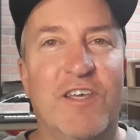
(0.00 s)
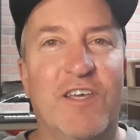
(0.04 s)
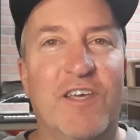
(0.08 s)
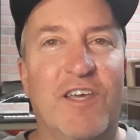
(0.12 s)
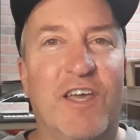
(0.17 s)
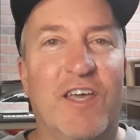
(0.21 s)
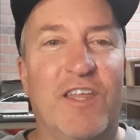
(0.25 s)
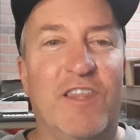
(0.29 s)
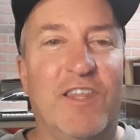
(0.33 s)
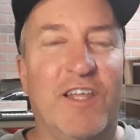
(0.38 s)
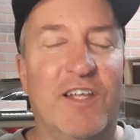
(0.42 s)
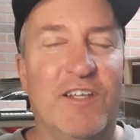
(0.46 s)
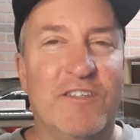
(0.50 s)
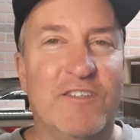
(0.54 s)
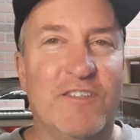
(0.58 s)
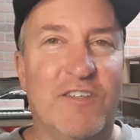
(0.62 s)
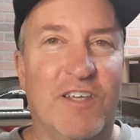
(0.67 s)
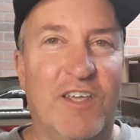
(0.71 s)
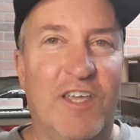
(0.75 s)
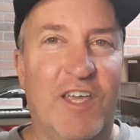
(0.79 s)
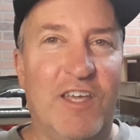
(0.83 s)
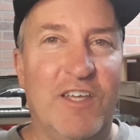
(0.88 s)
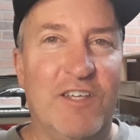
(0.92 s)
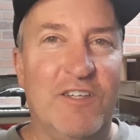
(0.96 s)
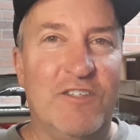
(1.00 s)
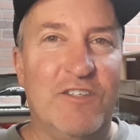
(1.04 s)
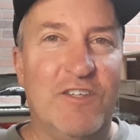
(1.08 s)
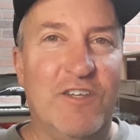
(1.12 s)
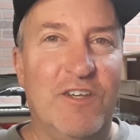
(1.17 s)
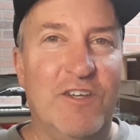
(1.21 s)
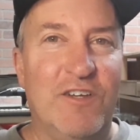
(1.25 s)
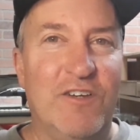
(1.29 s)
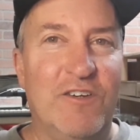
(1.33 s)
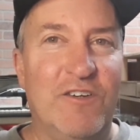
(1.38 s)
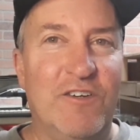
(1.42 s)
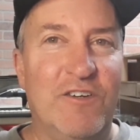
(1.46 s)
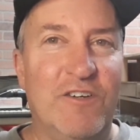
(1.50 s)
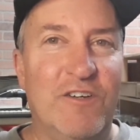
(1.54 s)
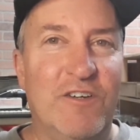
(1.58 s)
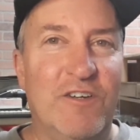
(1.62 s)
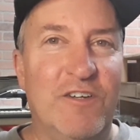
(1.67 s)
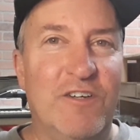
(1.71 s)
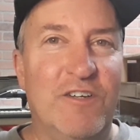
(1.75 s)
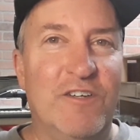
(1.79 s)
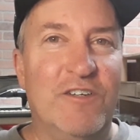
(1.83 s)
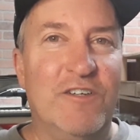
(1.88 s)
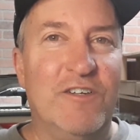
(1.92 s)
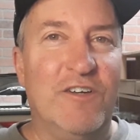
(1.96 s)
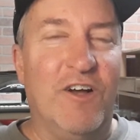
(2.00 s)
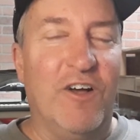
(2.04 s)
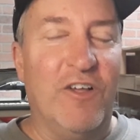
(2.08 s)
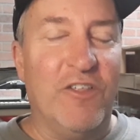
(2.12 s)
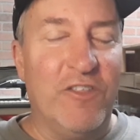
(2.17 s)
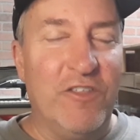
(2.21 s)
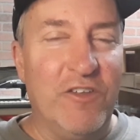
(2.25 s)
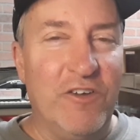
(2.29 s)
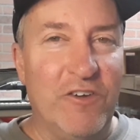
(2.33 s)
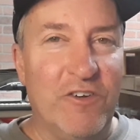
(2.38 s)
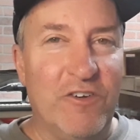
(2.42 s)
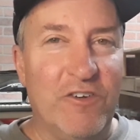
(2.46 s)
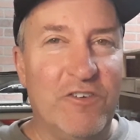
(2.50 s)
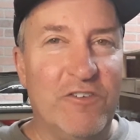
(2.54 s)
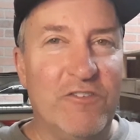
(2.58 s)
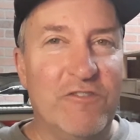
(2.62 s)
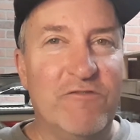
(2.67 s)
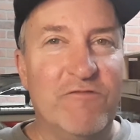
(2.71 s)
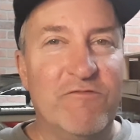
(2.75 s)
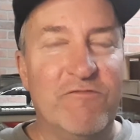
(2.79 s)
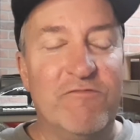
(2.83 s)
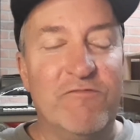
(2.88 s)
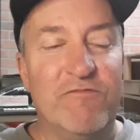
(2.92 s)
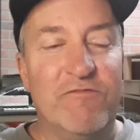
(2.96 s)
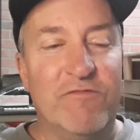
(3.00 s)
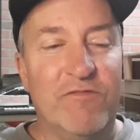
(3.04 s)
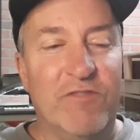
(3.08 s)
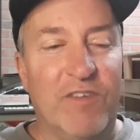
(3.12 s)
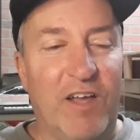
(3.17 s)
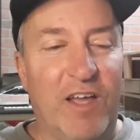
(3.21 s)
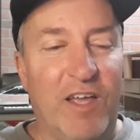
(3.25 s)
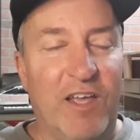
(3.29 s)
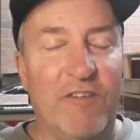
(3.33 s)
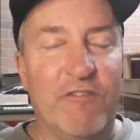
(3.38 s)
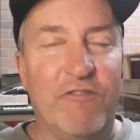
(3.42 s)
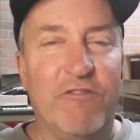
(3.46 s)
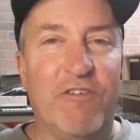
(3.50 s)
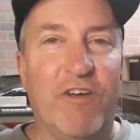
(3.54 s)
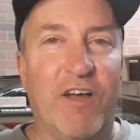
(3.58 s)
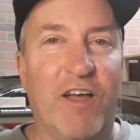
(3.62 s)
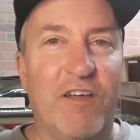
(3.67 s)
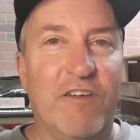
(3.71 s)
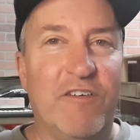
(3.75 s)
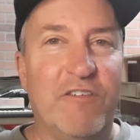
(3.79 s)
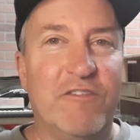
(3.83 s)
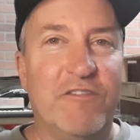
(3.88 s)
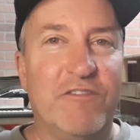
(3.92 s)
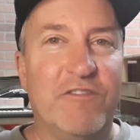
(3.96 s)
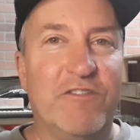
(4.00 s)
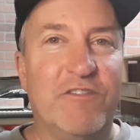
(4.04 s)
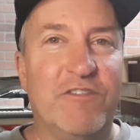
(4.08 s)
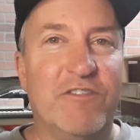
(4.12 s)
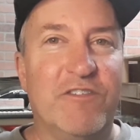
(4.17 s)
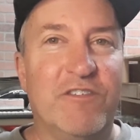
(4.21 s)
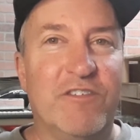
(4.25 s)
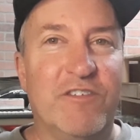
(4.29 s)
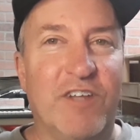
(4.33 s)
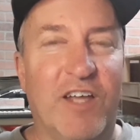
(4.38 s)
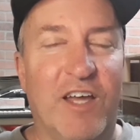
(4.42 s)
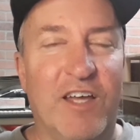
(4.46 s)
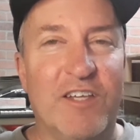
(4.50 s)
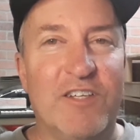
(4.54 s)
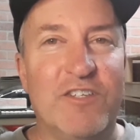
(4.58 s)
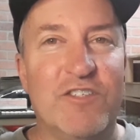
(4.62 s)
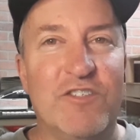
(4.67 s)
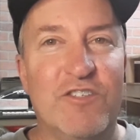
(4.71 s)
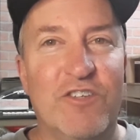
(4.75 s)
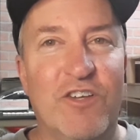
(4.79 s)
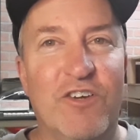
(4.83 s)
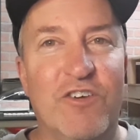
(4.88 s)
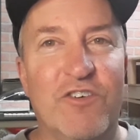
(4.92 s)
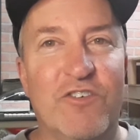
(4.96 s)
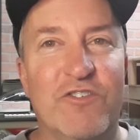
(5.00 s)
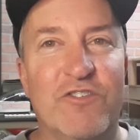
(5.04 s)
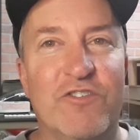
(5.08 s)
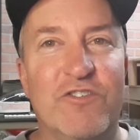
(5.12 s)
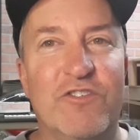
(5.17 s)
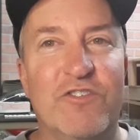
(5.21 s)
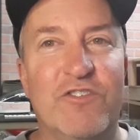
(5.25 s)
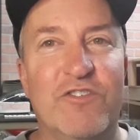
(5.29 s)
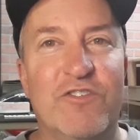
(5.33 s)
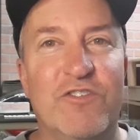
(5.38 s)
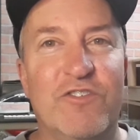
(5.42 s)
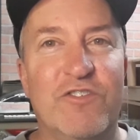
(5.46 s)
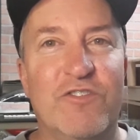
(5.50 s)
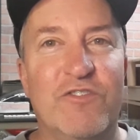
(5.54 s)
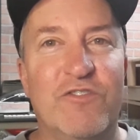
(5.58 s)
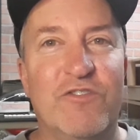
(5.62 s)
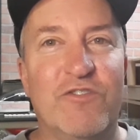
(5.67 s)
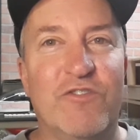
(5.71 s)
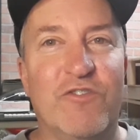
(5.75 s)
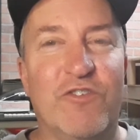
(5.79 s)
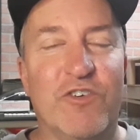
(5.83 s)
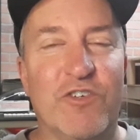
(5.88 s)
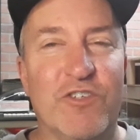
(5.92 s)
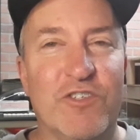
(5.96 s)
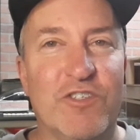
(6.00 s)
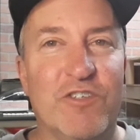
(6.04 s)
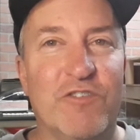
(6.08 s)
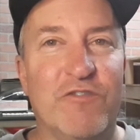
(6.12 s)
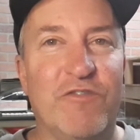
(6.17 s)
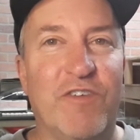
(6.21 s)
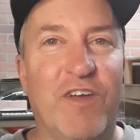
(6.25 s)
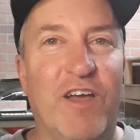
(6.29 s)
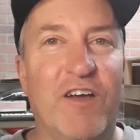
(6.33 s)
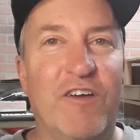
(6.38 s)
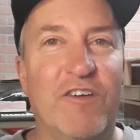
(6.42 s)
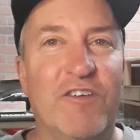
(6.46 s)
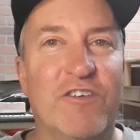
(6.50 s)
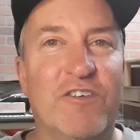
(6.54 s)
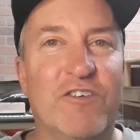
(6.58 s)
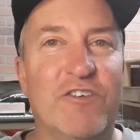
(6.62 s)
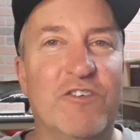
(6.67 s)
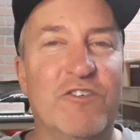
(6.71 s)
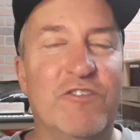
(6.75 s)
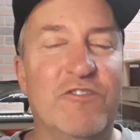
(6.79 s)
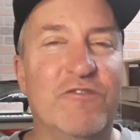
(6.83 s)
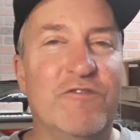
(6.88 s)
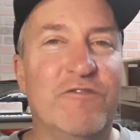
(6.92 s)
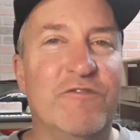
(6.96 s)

And that's the case here. Although, I have 5 nice stones worth some value,